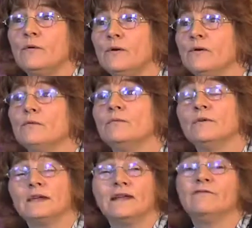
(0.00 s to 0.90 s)
will
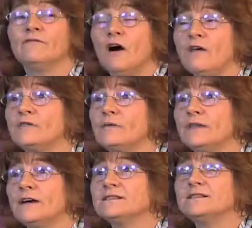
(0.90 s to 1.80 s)
get involved
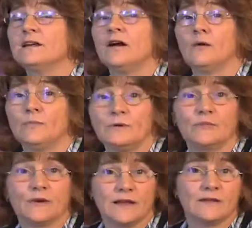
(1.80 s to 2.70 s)
with us,
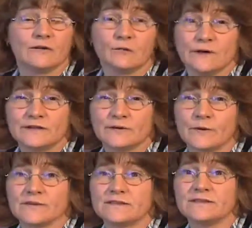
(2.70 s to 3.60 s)
helping bring in their
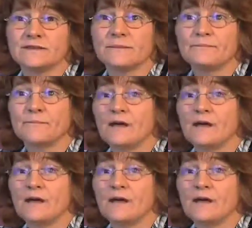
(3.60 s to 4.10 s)
resources,